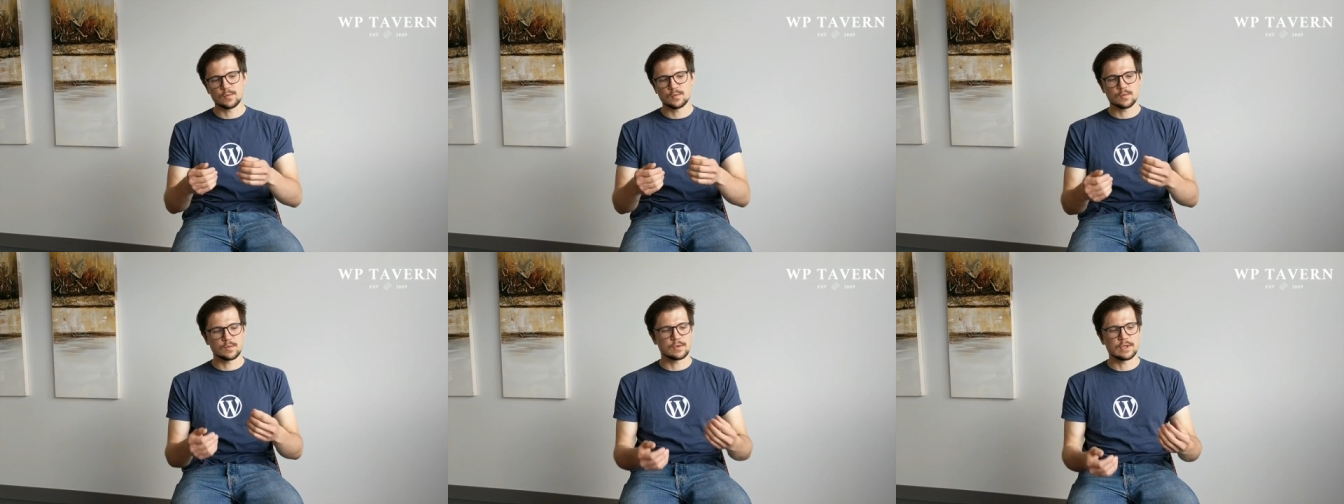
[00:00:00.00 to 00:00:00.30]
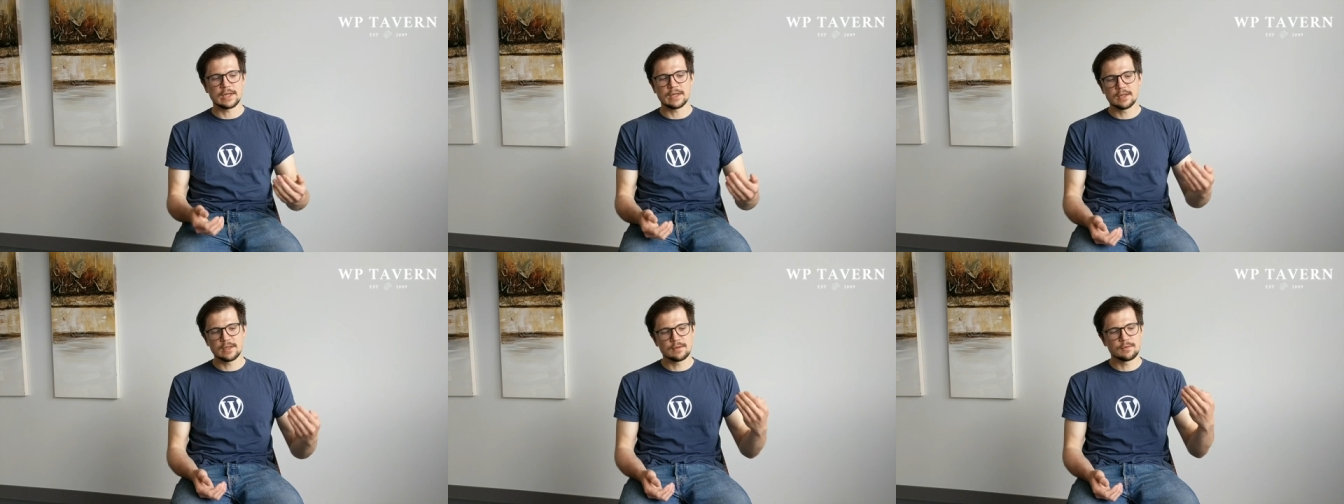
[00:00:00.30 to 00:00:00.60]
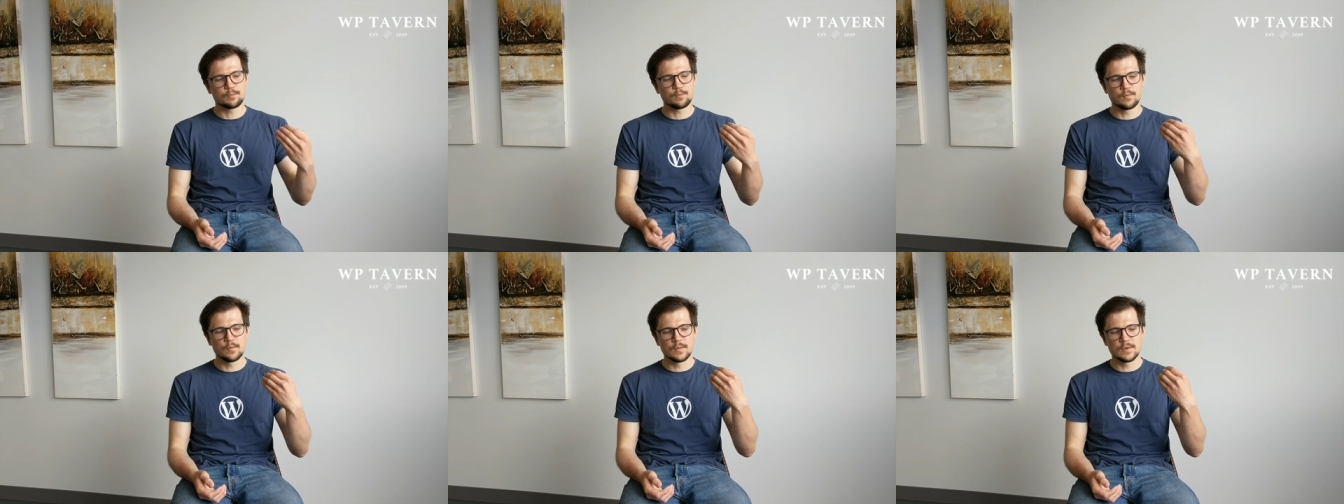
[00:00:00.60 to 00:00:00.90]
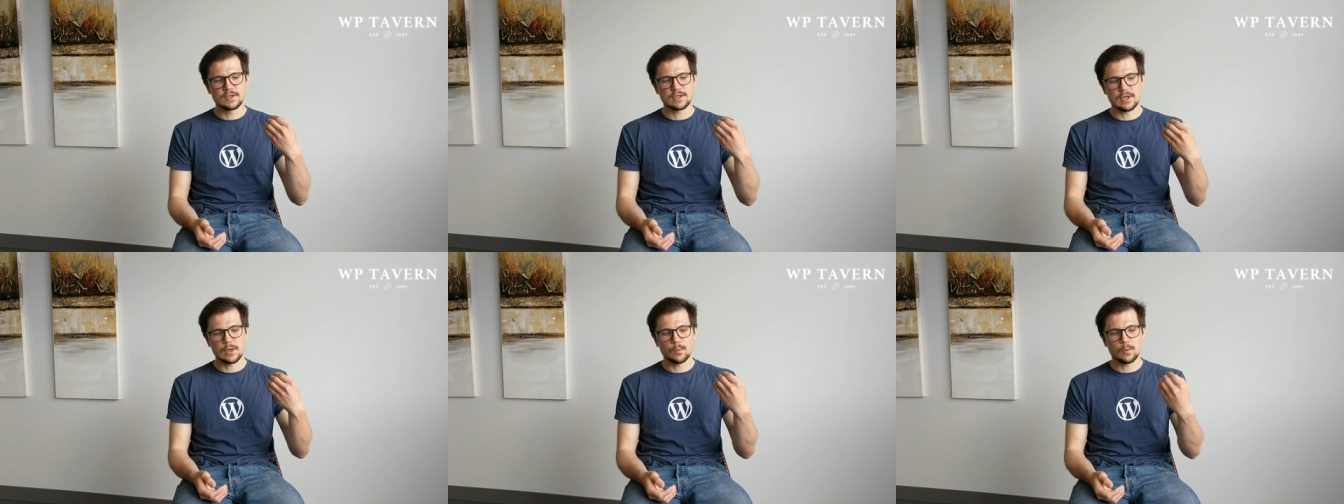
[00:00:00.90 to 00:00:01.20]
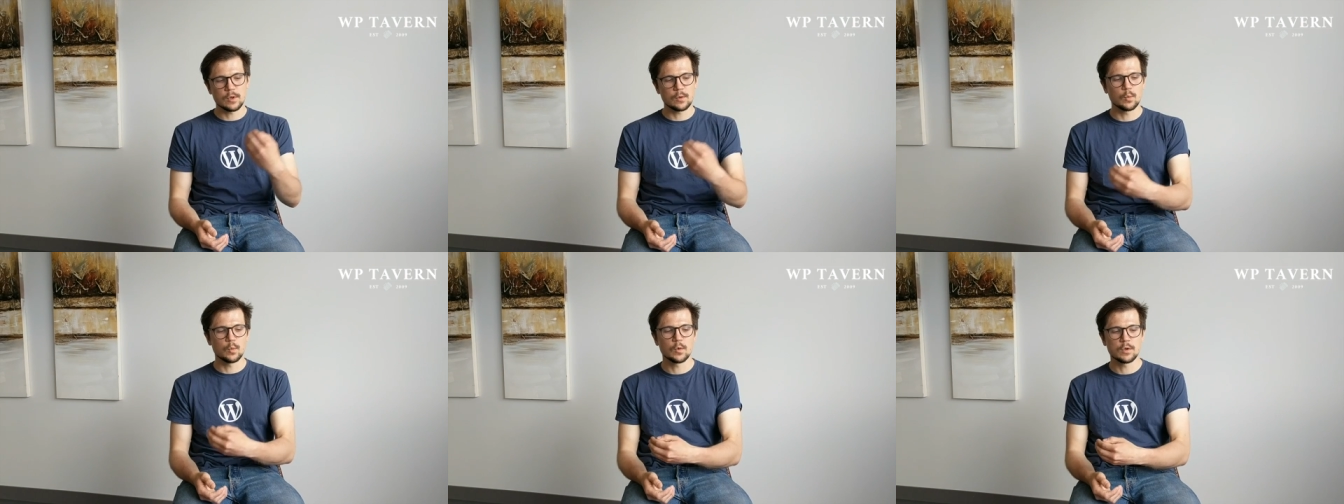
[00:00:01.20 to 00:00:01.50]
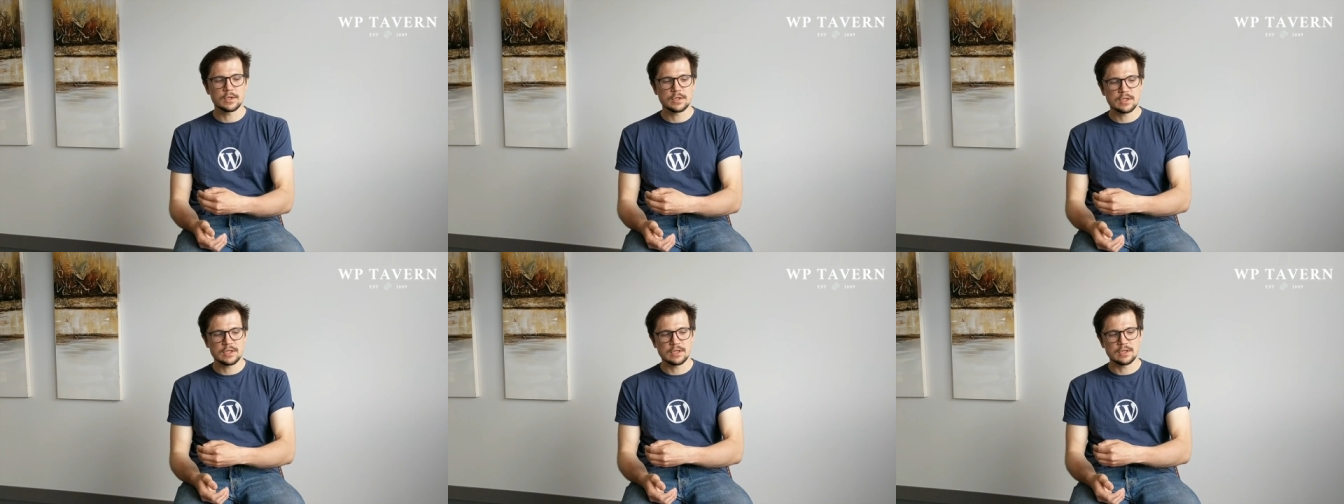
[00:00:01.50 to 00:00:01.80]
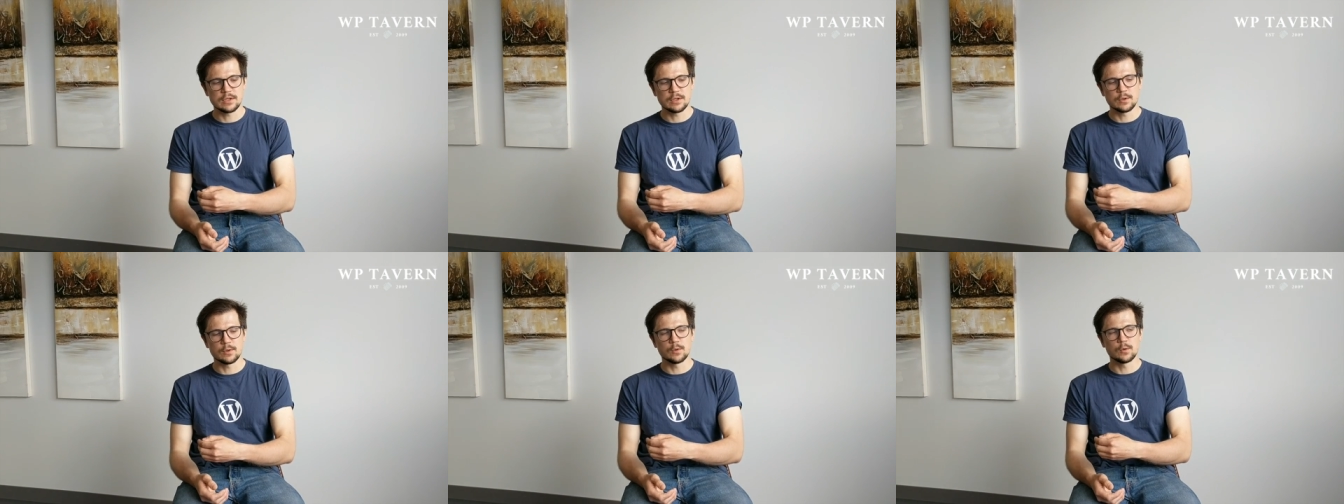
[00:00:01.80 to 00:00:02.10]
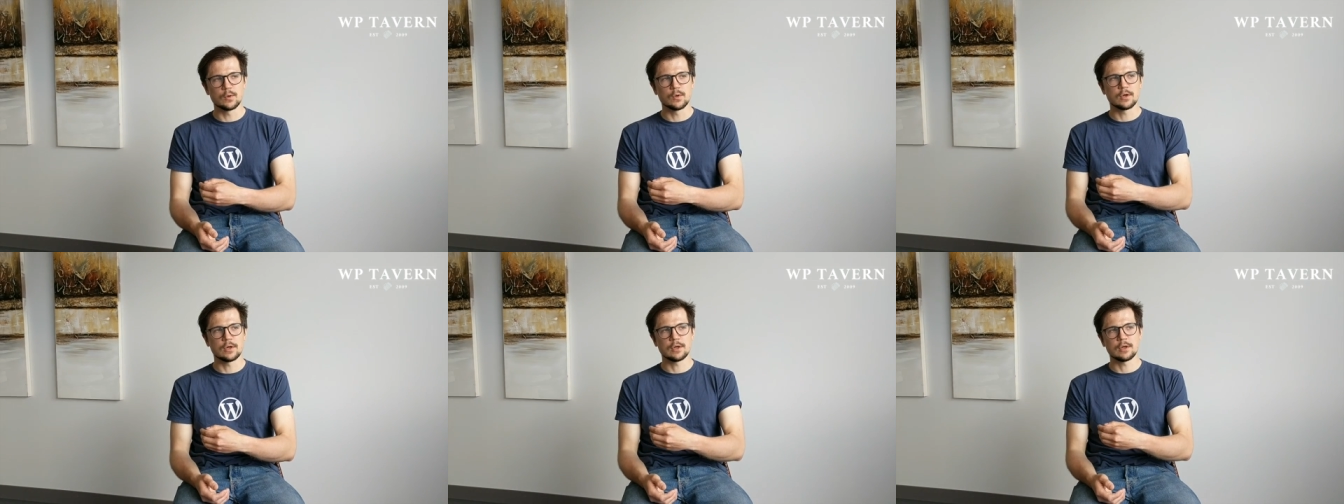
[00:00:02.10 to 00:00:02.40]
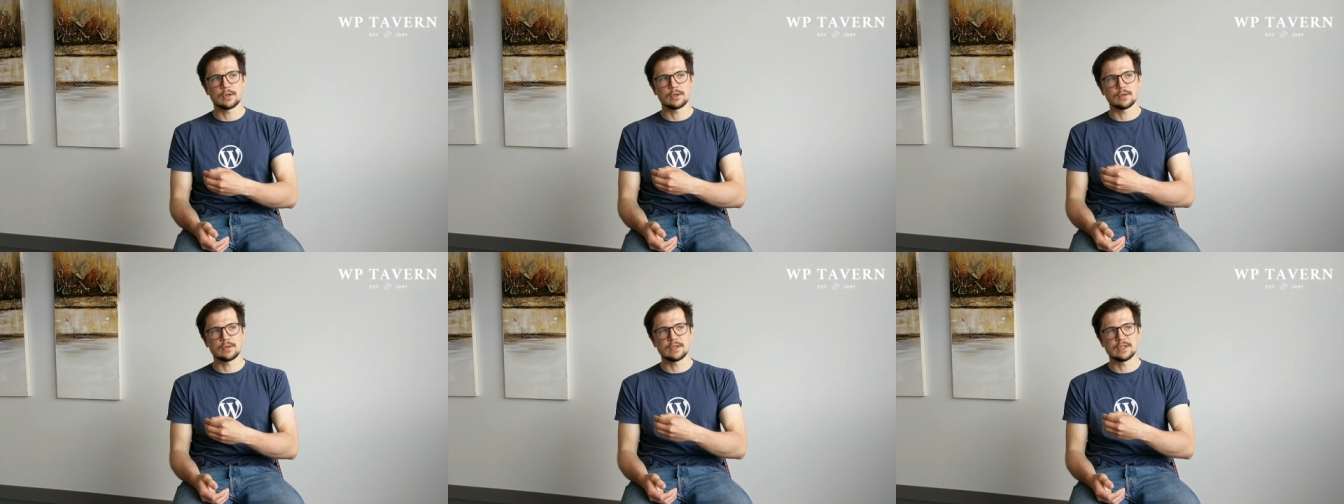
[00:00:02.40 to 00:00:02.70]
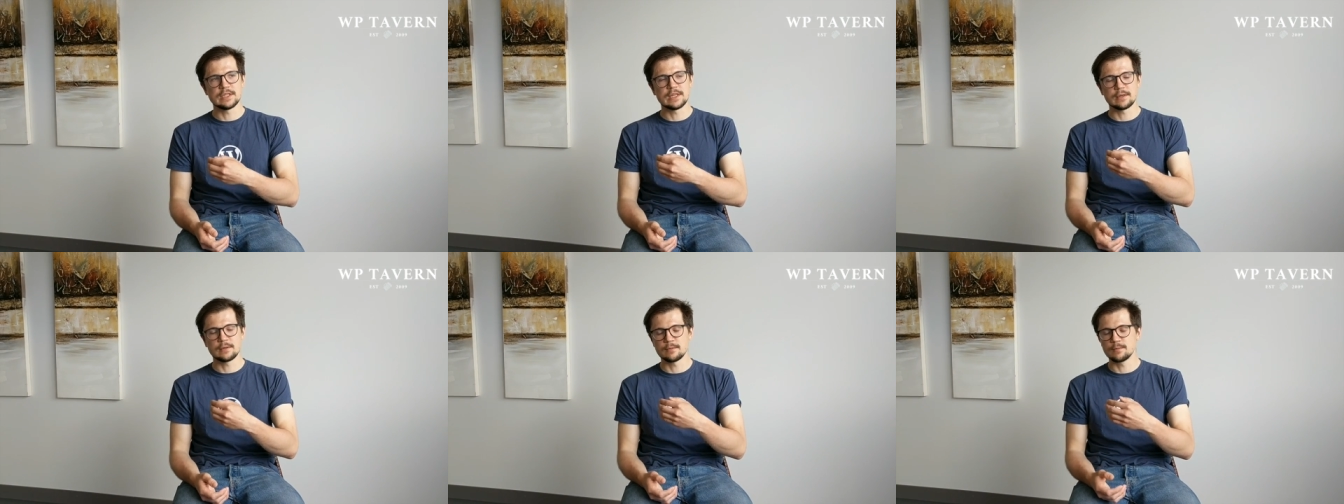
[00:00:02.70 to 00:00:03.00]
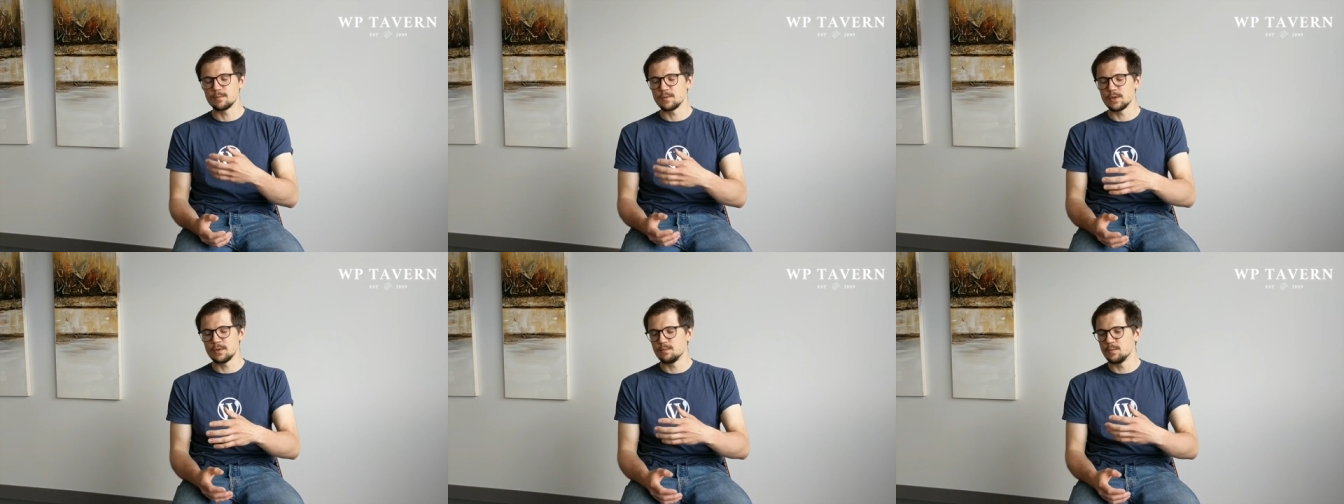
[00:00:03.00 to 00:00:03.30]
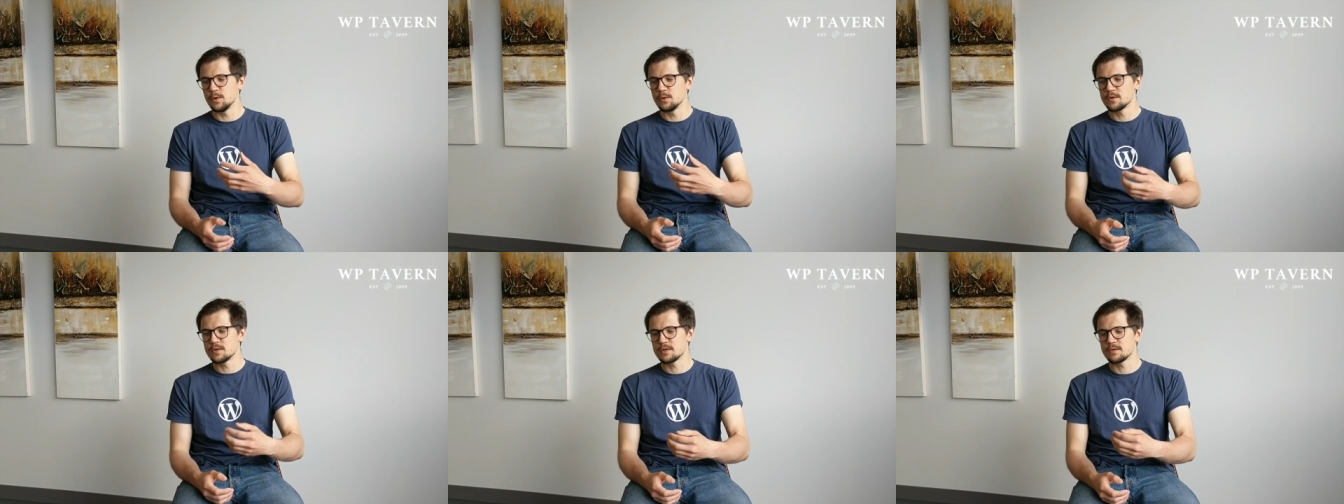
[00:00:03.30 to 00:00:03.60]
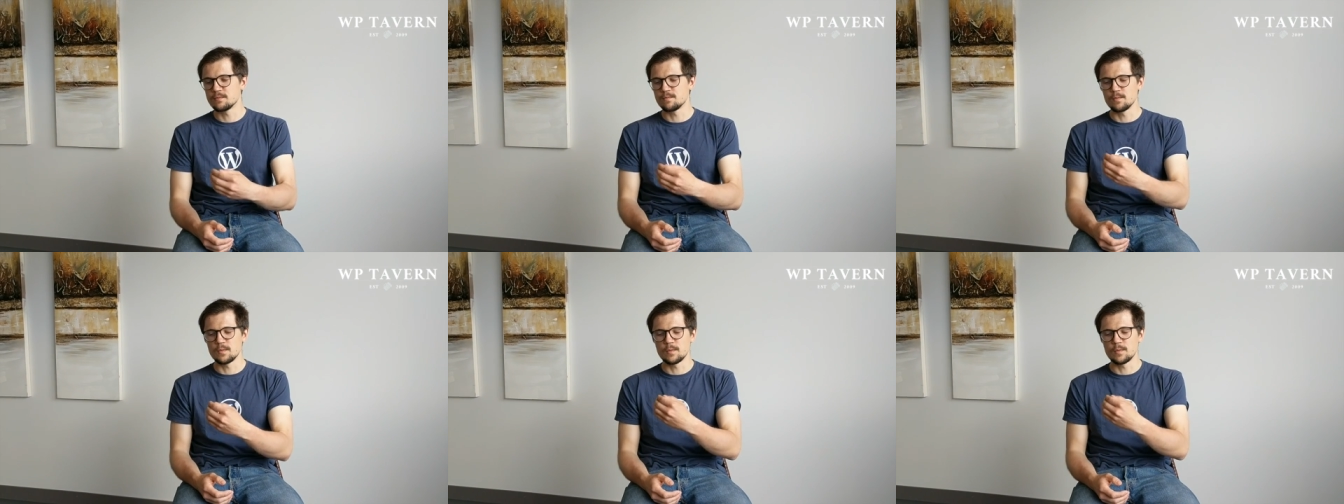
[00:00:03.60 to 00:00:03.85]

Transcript: like someone wants to use